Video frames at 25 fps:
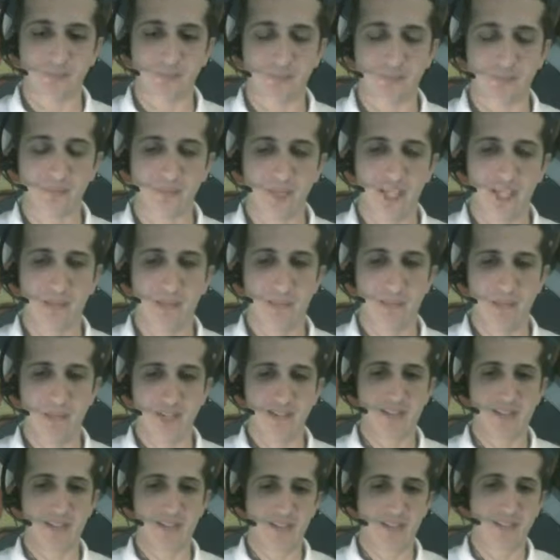yep,
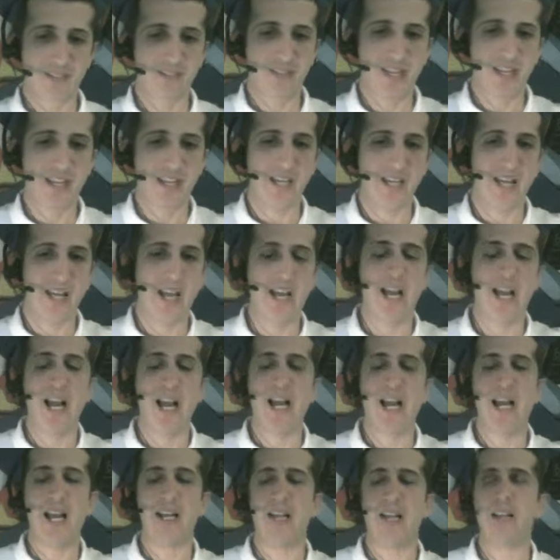that's yeah,
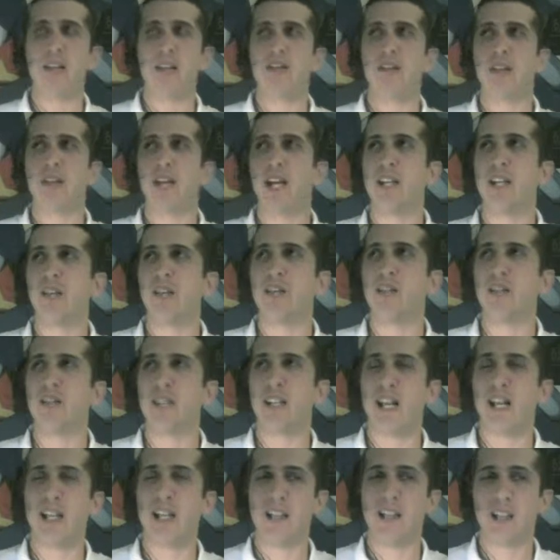and you're right. I do see
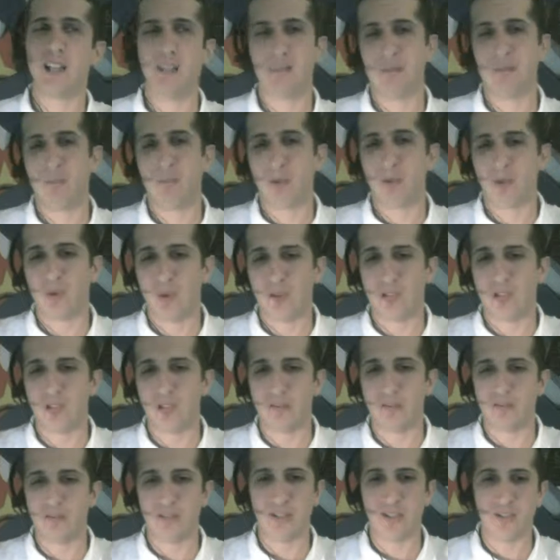that a little bit more
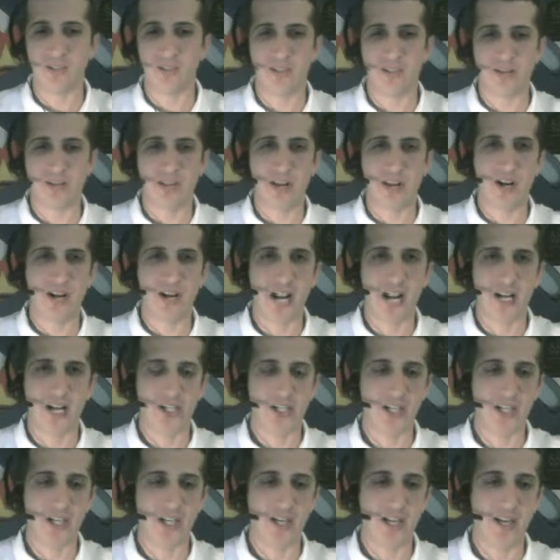than just a standard
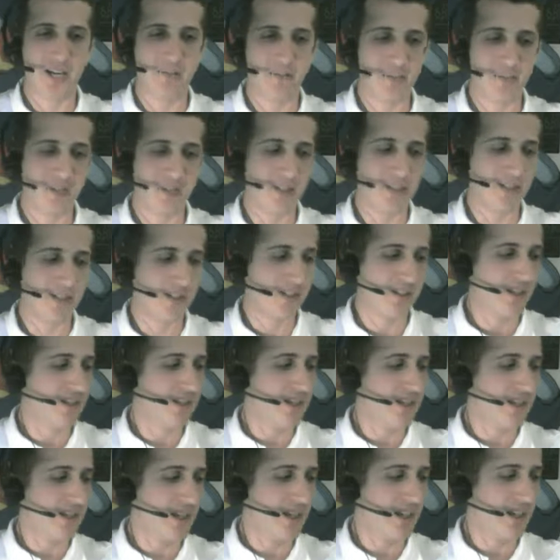action game, but
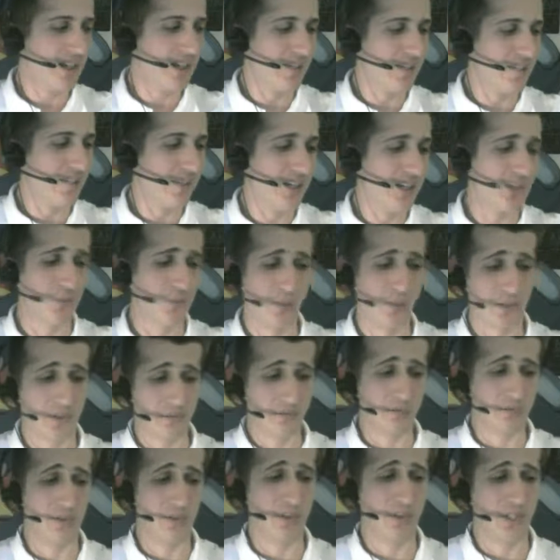this one
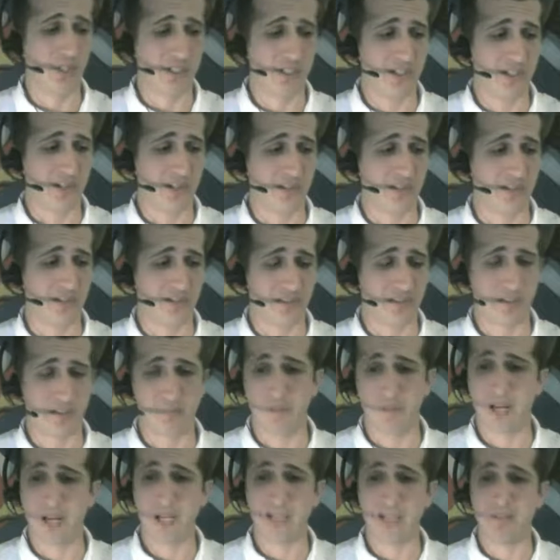really just
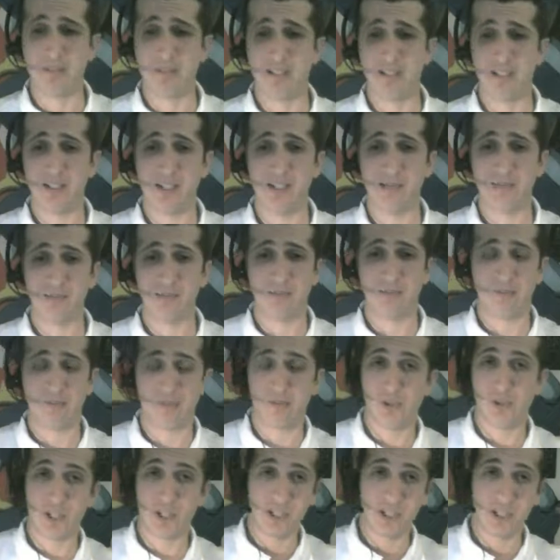surprised me. It really